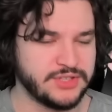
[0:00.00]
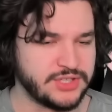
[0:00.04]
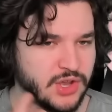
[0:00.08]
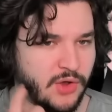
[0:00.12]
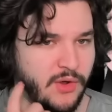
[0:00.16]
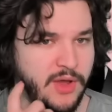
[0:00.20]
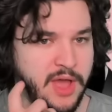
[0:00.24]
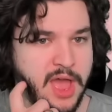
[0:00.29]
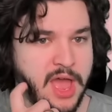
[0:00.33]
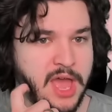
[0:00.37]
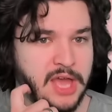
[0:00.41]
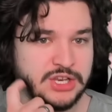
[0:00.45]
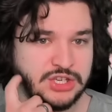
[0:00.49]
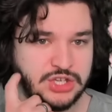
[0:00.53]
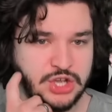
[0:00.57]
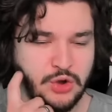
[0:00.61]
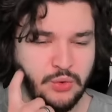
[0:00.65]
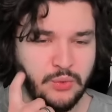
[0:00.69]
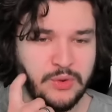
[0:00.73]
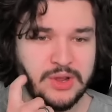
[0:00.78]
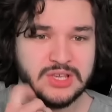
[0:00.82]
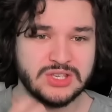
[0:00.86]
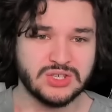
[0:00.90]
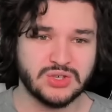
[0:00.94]
So
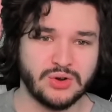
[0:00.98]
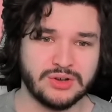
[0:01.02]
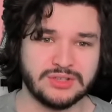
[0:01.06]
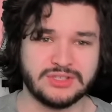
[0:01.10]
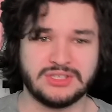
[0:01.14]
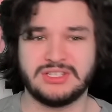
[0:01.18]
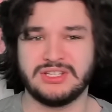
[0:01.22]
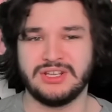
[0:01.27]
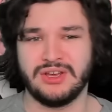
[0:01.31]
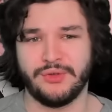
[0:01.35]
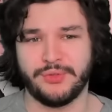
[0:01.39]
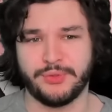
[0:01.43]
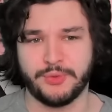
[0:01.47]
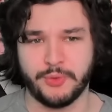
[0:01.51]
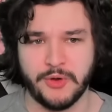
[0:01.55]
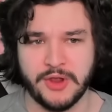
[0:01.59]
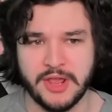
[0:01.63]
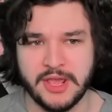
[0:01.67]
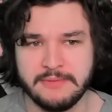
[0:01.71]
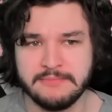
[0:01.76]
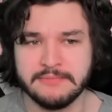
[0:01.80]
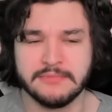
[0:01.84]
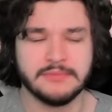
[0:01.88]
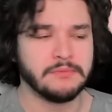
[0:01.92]
2 resource, deal
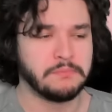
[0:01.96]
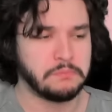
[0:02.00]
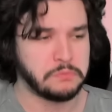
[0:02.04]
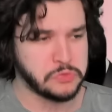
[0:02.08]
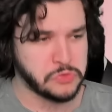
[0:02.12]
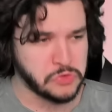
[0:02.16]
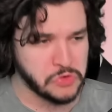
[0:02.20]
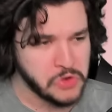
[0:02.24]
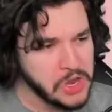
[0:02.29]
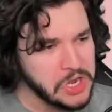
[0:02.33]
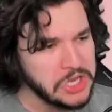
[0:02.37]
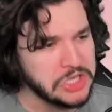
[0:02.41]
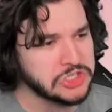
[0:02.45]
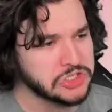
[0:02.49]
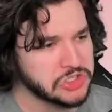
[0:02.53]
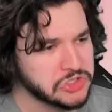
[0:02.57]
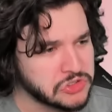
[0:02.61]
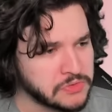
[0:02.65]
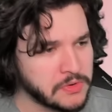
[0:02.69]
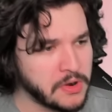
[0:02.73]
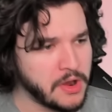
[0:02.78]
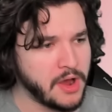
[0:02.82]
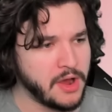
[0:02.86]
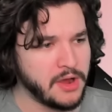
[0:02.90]
3, pretty
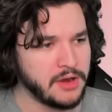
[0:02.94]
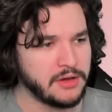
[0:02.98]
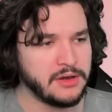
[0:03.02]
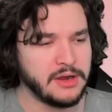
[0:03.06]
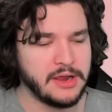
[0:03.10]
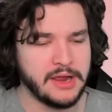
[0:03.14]
strong